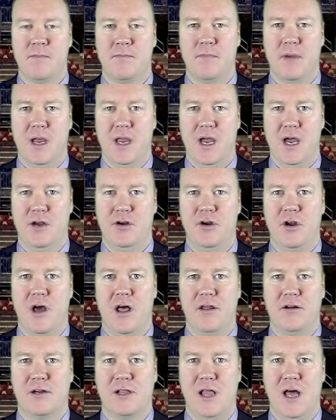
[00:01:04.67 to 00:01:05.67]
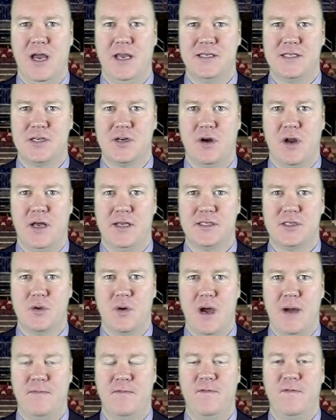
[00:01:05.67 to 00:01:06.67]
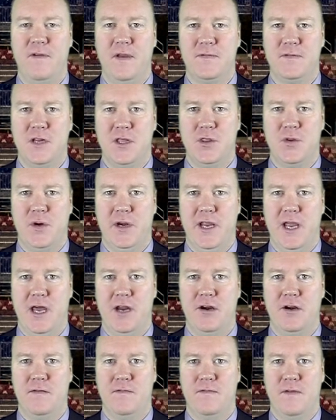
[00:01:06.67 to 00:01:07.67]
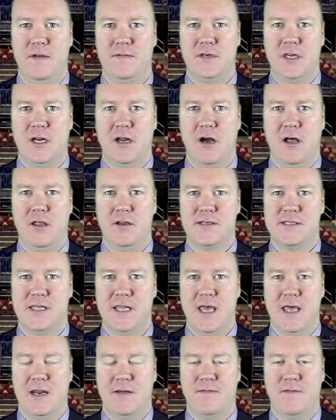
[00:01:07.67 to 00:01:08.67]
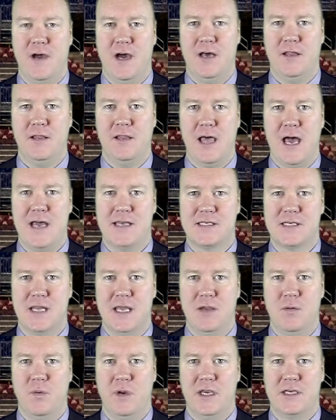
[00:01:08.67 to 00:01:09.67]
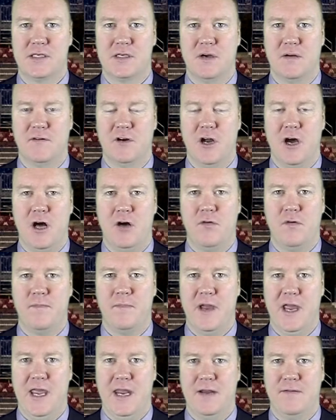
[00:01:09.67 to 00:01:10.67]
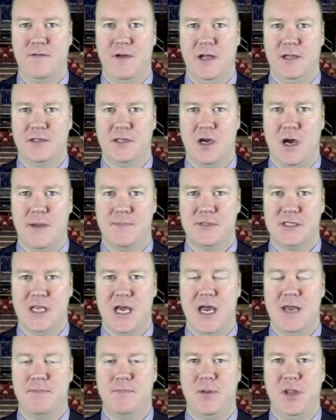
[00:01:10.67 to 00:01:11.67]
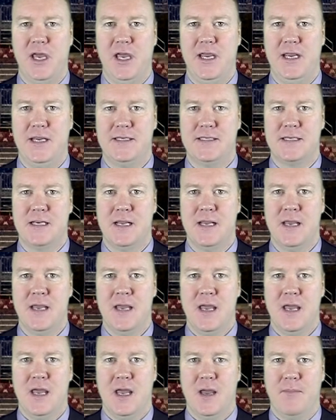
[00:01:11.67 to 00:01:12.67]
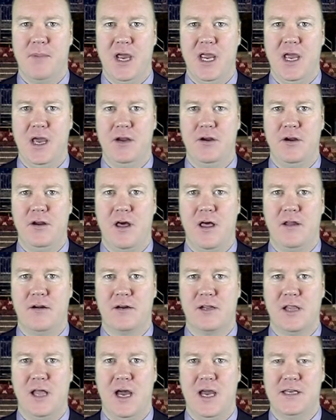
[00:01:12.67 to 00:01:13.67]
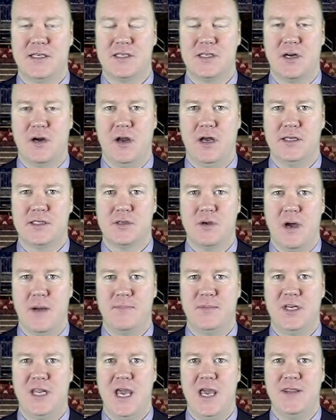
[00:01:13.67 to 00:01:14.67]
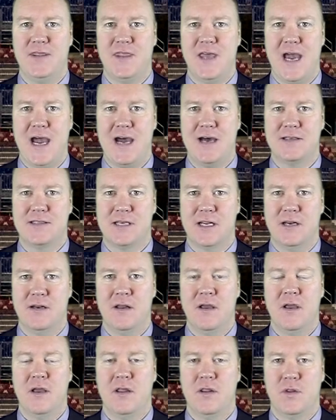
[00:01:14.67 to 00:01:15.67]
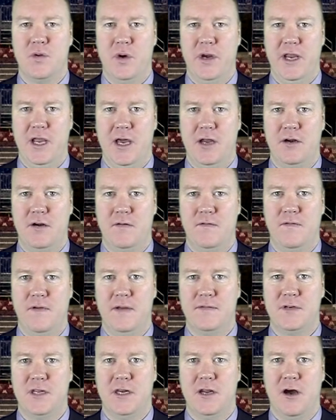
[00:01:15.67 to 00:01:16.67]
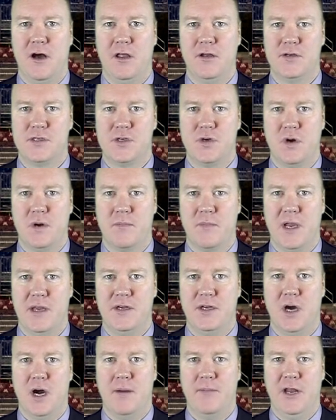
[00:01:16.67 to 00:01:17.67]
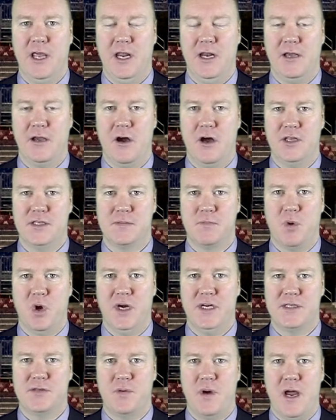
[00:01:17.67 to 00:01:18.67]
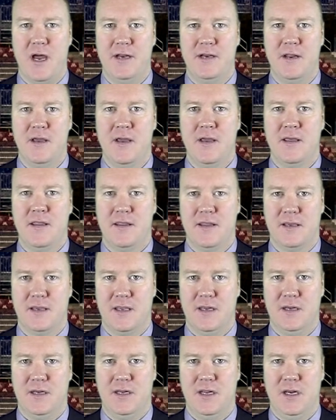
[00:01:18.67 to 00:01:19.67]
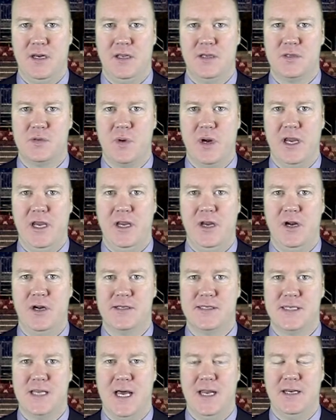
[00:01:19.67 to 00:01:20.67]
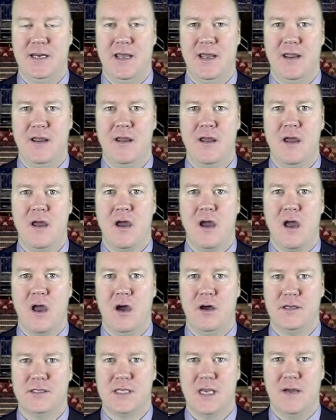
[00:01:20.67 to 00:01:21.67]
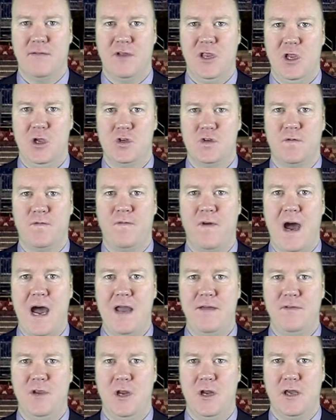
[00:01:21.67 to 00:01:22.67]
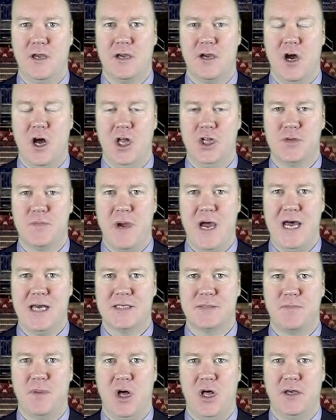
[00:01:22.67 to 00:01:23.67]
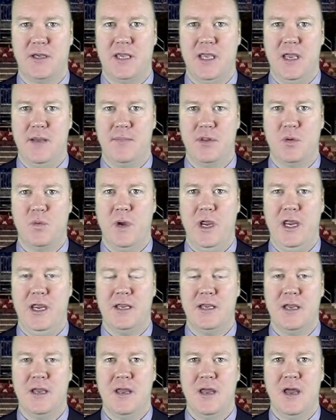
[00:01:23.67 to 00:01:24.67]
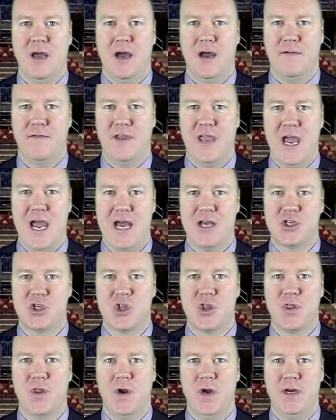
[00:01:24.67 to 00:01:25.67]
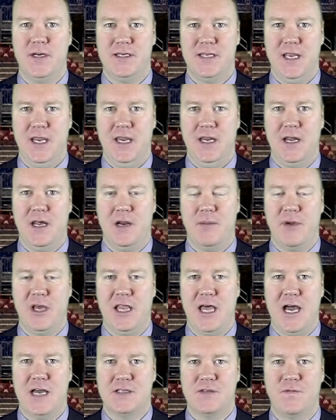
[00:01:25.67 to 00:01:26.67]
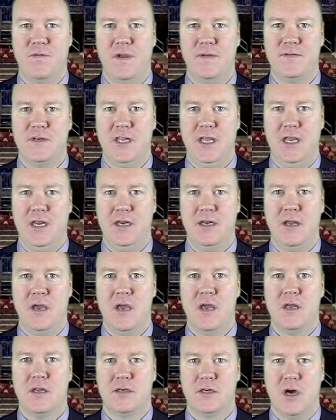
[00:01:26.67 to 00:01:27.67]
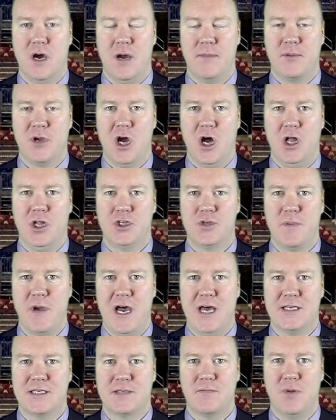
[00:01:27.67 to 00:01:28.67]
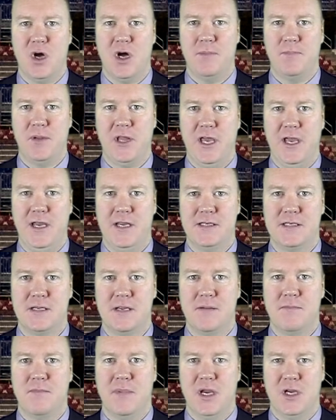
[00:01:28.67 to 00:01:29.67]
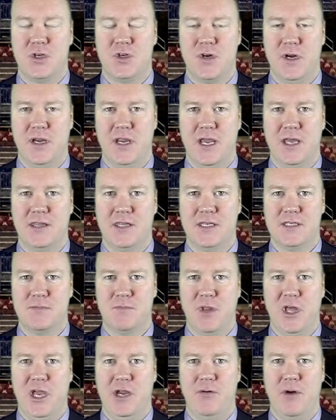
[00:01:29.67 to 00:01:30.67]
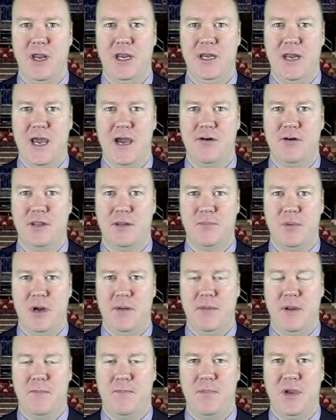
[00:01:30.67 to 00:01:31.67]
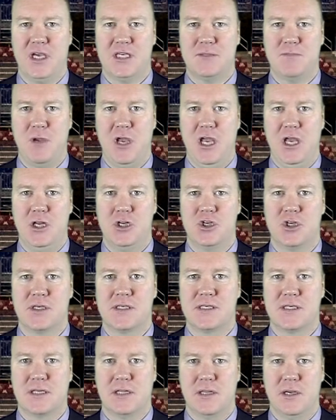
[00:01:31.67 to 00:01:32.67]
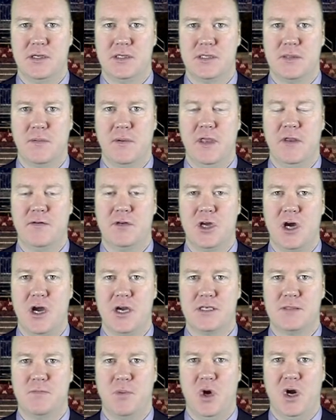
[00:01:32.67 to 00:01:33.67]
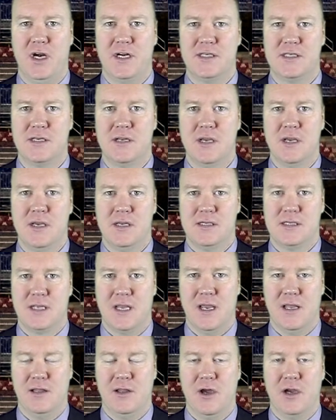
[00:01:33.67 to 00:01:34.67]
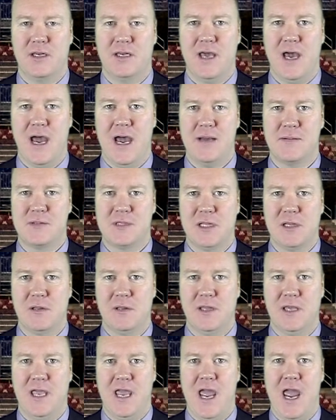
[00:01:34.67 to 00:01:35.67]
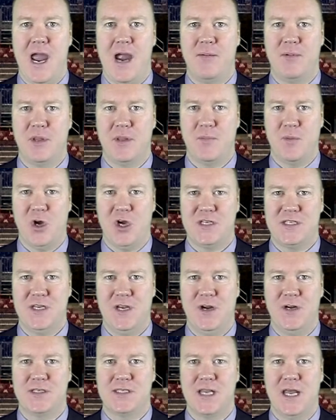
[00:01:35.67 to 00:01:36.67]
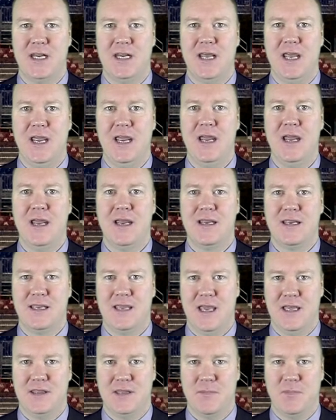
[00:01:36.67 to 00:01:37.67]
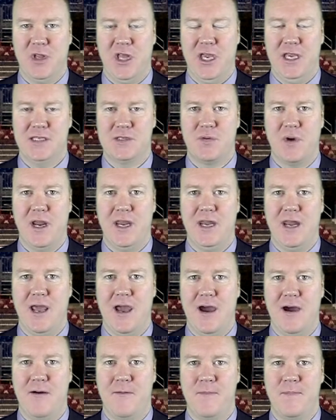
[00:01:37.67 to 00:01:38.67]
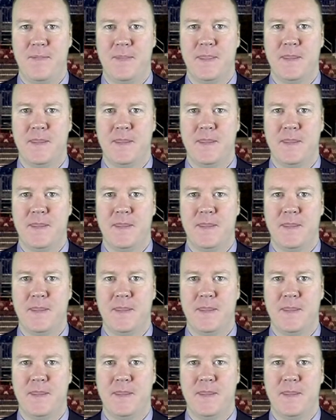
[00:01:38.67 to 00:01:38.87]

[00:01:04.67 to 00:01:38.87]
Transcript: My $100 clients are also up $5,350 in the NFL the last 8 weeks overall with my NFL top side plays. And my $100 clients are also up $10,350 during my dominating all sports run that continues right here Sunday. I also have a huge 5-unit college basketball game of the week. I've cashed 13 out of my last 15 top college basketball plays. Make sure you get this play right now on the Premium Picks page, exclusively at Doc Sports. So I look to absolutely hammer the Bucks here Sunday. Get the plays right now.